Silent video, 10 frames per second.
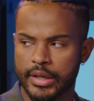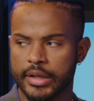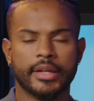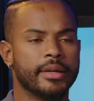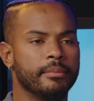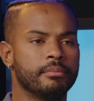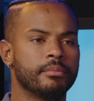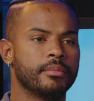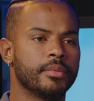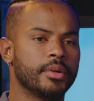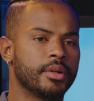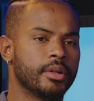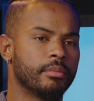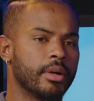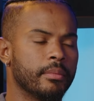him
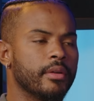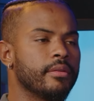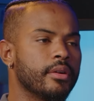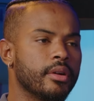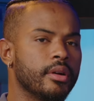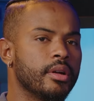my mother